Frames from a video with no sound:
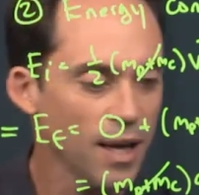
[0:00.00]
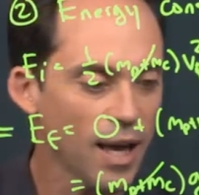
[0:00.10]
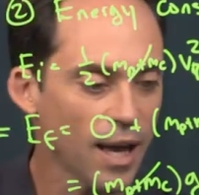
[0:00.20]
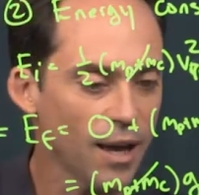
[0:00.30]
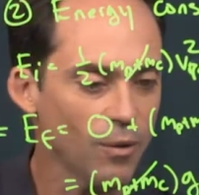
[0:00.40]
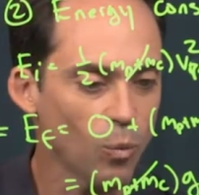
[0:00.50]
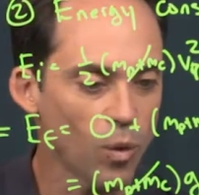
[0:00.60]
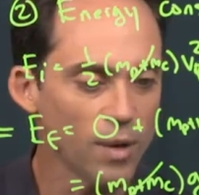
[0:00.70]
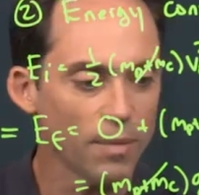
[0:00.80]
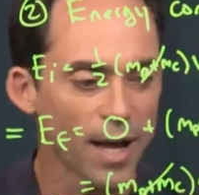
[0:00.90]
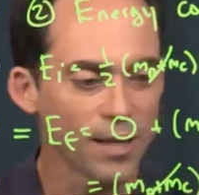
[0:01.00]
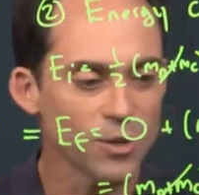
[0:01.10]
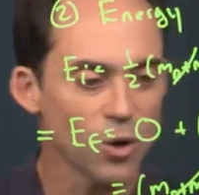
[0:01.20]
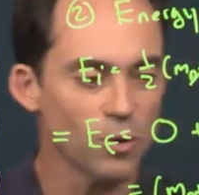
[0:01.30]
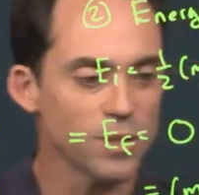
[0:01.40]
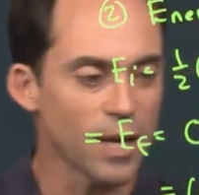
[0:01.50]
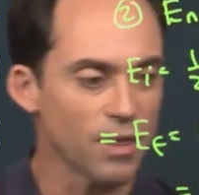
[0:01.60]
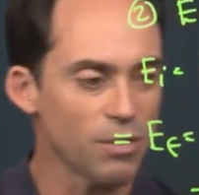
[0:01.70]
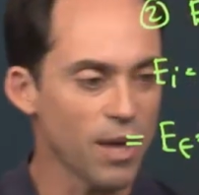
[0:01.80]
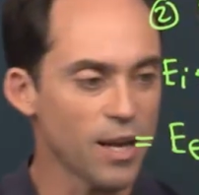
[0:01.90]
And 1 minus
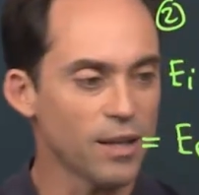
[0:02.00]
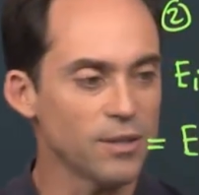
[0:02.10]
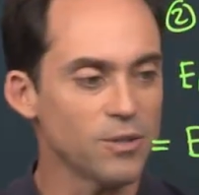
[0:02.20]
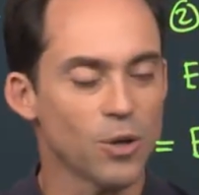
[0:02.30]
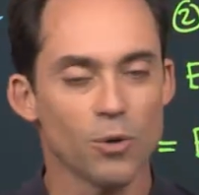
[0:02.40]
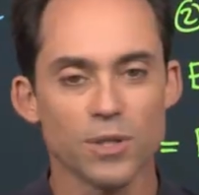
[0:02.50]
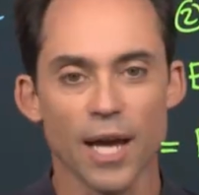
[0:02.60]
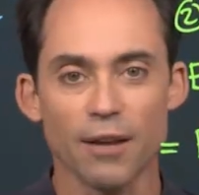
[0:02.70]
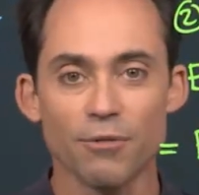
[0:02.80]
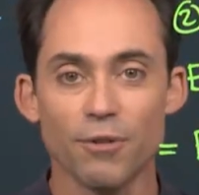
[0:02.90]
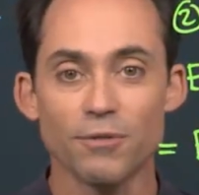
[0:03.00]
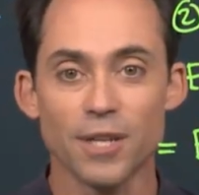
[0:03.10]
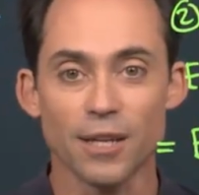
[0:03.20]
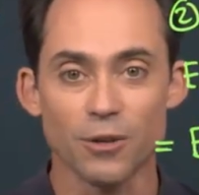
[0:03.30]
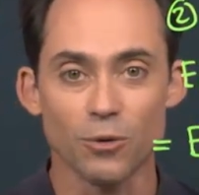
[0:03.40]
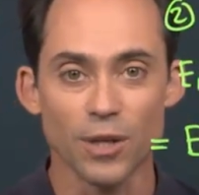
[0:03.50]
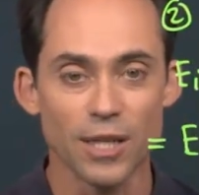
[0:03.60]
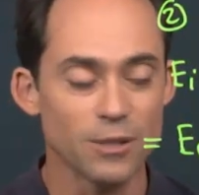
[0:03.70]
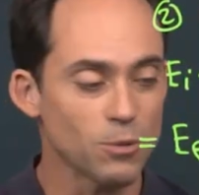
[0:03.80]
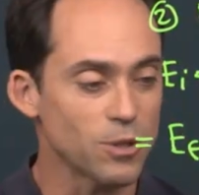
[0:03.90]
cosine theta, this is cosine of 15
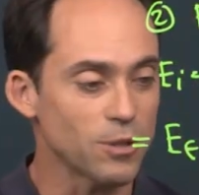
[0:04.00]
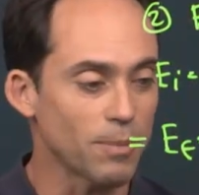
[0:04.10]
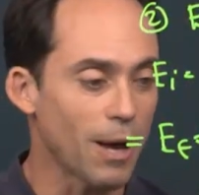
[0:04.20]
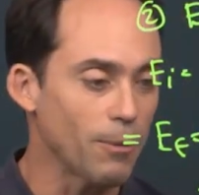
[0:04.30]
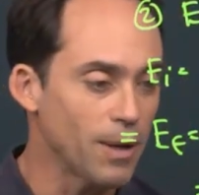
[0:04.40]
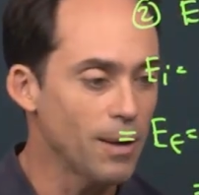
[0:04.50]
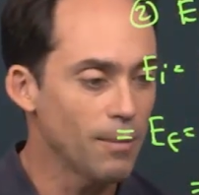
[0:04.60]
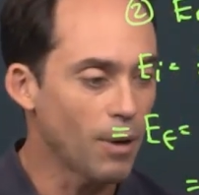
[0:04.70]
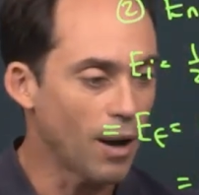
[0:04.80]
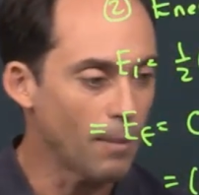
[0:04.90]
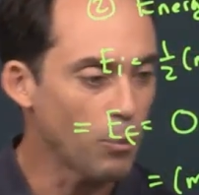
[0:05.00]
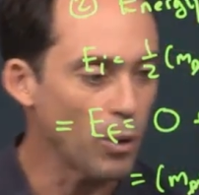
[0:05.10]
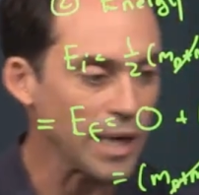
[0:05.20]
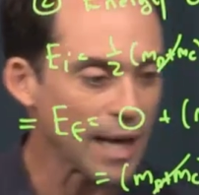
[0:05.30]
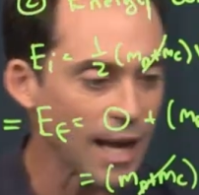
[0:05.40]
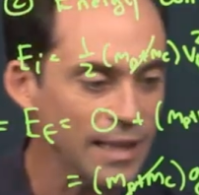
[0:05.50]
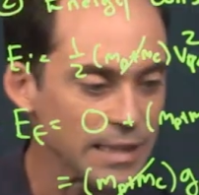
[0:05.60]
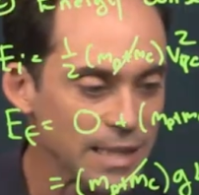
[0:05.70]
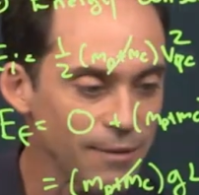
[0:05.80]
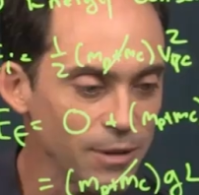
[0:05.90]
degrees, which is about
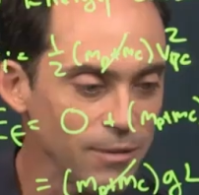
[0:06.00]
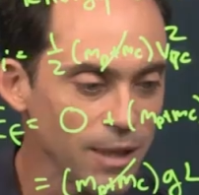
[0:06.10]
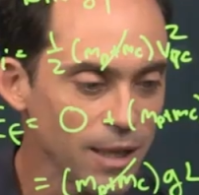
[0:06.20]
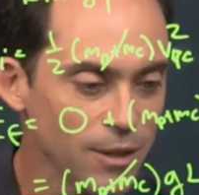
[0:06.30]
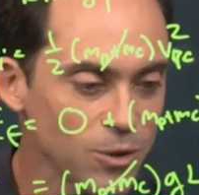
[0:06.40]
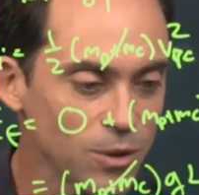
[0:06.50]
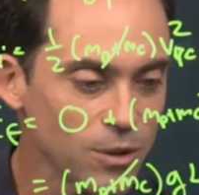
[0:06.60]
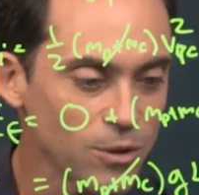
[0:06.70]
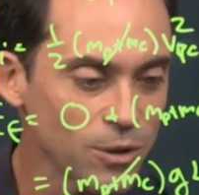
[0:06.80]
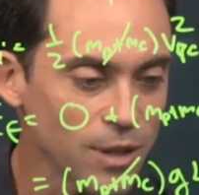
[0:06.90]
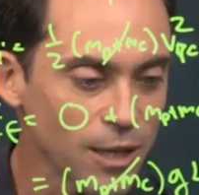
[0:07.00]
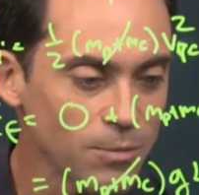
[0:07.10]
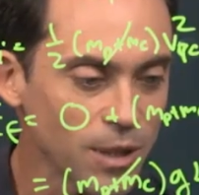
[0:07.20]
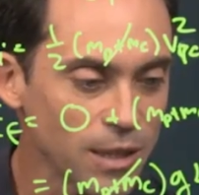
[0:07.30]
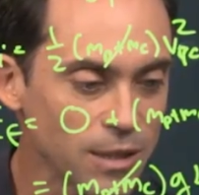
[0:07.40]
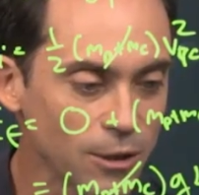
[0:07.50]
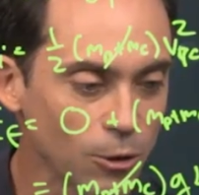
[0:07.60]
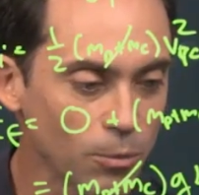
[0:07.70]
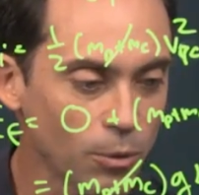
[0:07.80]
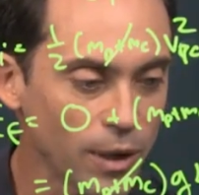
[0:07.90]
0.97. So this turns out to be
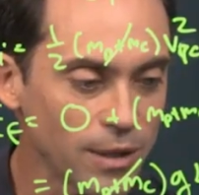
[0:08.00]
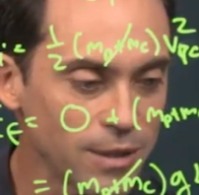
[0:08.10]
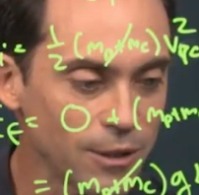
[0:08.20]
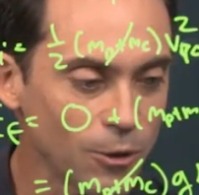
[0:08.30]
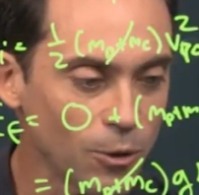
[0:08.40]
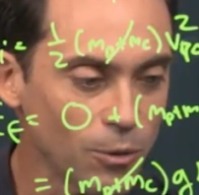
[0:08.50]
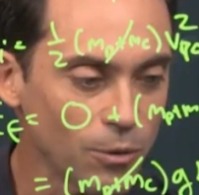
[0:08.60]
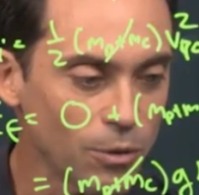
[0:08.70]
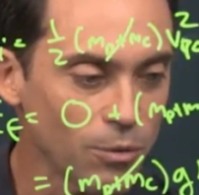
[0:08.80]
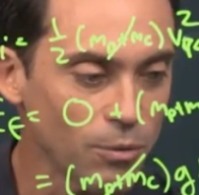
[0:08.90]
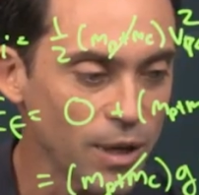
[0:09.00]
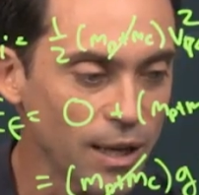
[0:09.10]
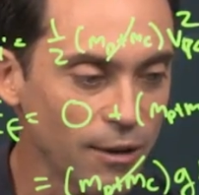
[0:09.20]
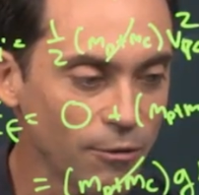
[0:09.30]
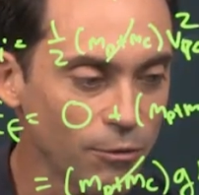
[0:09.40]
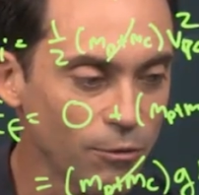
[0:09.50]
0.034.